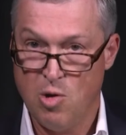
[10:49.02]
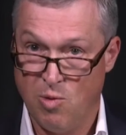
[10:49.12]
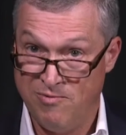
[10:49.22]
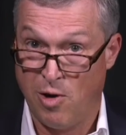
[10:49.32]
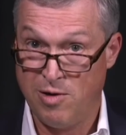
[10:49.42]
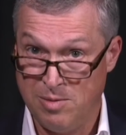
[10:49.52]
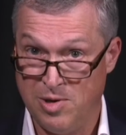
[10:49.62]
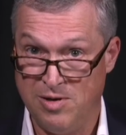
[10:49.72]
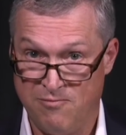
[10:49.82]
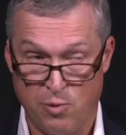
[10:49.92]
We've already
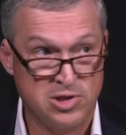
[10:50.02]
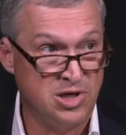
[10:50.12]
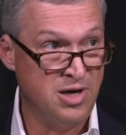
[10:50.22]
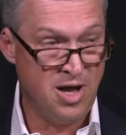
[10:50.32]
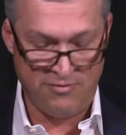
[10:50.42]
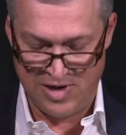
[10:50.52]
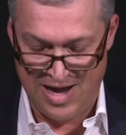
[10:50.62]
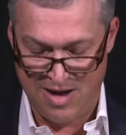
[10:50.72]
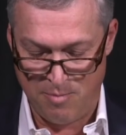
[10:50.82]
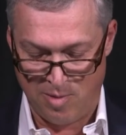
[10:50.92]
been fortunate enough to
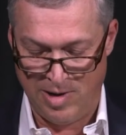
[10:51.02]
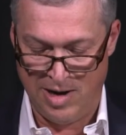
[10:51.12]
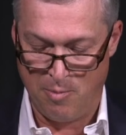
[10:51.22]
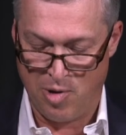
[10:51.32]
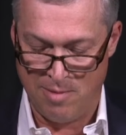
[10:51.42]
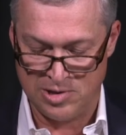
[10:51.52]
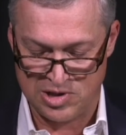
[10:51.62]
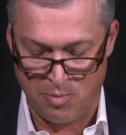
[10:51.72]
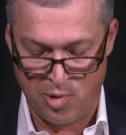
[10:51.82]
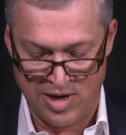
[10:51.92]
have Birmingham
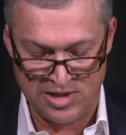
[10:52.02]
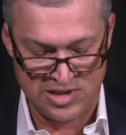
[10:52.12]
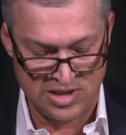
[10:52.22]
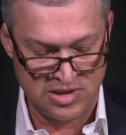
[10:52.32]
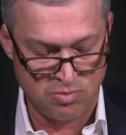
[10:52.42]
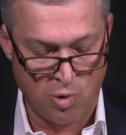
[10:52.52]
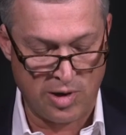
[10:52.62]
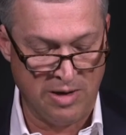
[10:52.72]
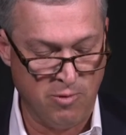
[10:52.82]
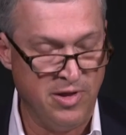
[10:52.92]
Promise apprentices
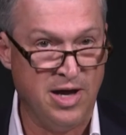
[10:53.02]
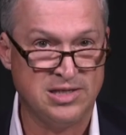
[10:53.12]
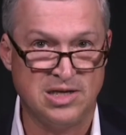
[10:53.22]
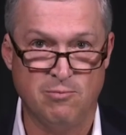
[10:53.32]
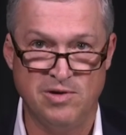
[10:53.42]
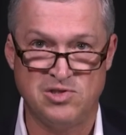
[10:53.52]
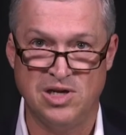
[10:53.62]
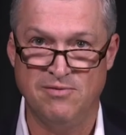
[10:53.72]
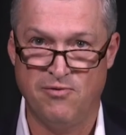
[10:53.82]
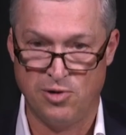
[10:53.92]
working with us, and we've
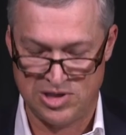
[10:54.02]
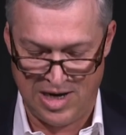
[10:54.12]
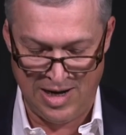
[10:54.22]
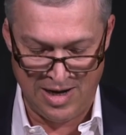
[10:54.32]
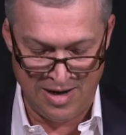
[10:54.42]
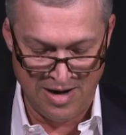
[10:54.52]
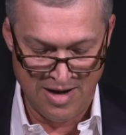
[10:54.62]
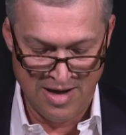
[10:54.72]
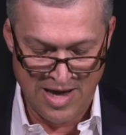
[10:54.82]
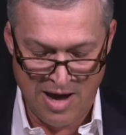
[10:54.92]
seen firsthand
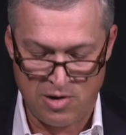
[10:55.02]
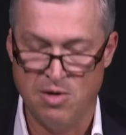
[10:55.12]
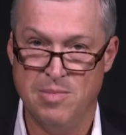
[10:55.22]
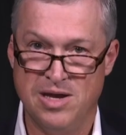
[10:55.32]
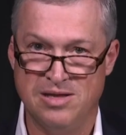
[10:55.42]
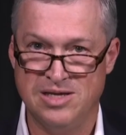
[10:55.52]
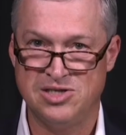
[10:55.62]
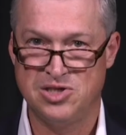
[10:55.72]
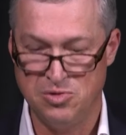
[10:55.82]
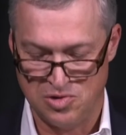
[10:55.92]
how committed
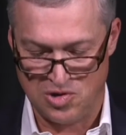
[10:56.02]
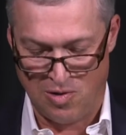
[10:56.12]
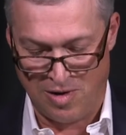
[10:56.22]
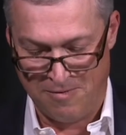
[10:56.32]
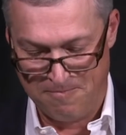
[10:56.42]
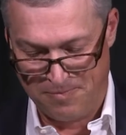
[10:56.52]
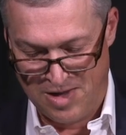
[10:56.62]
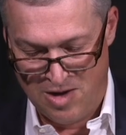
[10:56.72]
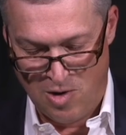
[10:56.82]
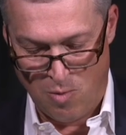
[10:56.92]
these students are.
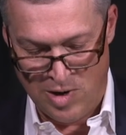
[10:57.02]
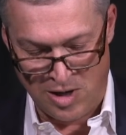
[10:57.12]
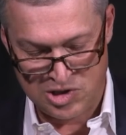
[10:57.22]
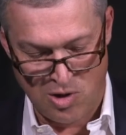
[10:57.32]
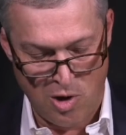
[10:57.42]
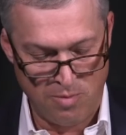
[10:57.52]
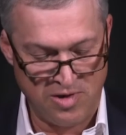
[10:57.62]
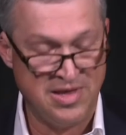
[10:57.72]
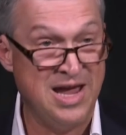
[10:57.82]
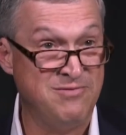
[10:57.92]
We also hope
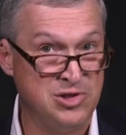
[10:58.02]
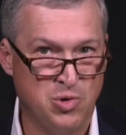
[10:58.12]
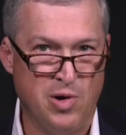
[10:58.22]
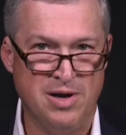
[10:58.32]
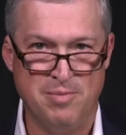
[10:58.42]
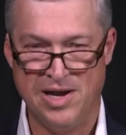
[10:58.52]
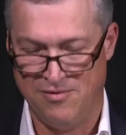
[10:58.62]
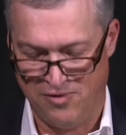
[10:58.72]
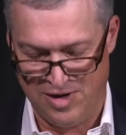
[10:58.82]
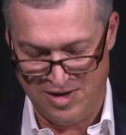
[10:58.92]
that they've enjoyed and
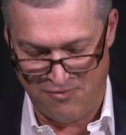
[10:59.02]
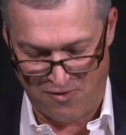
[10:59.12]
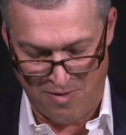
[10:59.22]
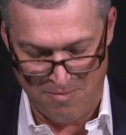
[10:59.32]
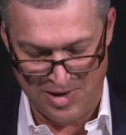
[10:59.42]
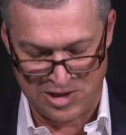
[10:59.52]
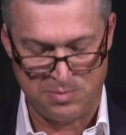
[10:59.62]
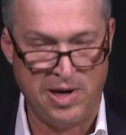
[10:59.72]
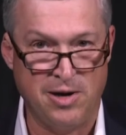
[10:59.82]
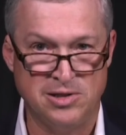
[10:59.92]
benefited from
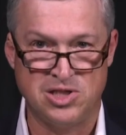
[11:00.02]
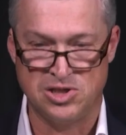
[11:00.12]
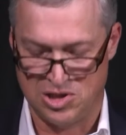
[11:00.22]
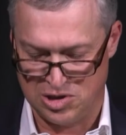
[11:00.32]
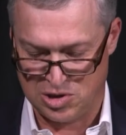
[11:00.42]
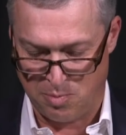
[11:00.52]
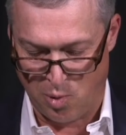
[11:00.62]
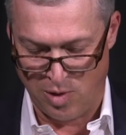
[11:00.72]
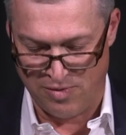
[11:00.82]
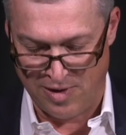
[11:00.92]
experiences that
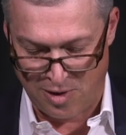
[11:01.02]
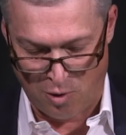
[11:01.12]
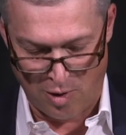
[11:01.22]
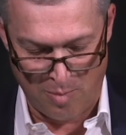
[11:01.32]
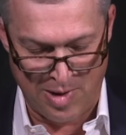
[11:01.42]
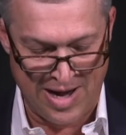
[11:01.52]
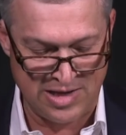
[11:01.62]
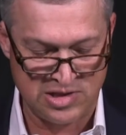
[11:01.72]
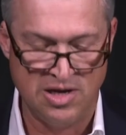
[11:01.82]
support their career paths